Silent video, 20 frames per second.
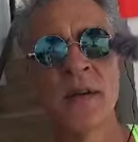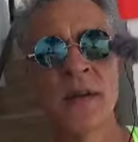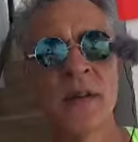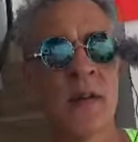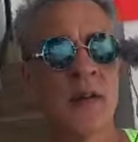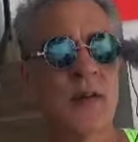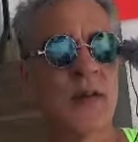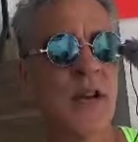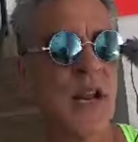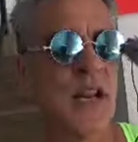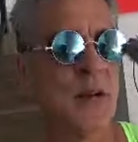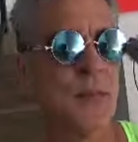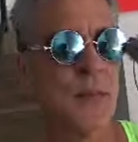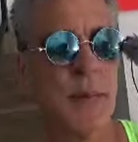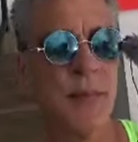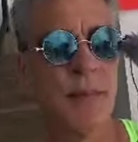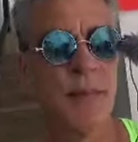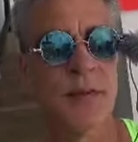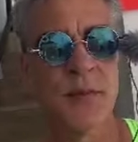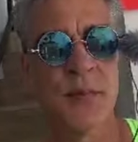you know, change
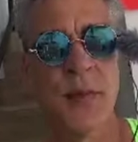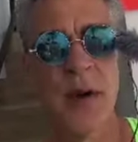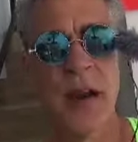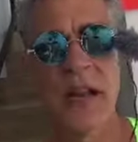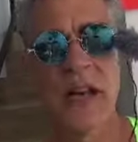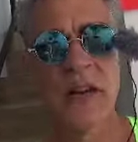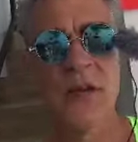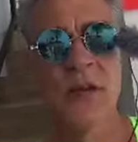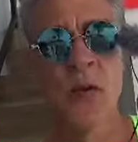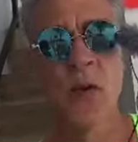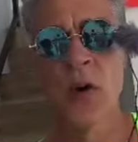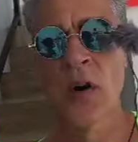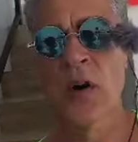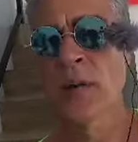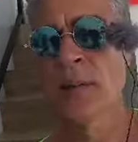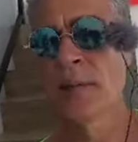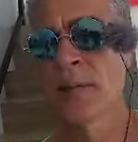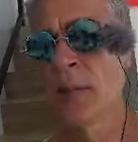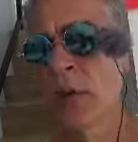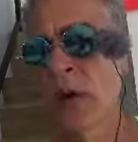people's brakes for
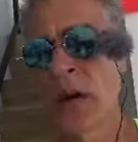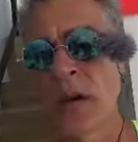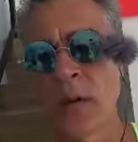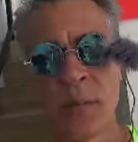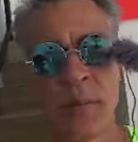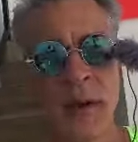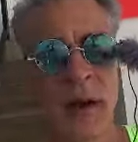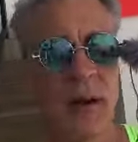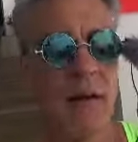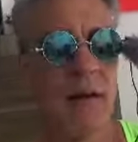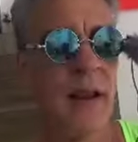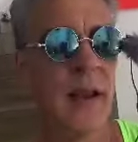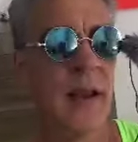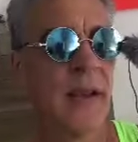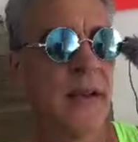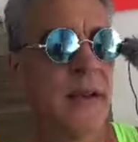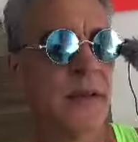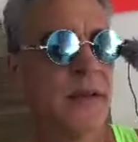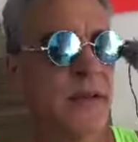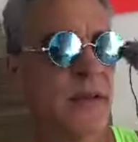them, wheel
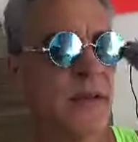bearings,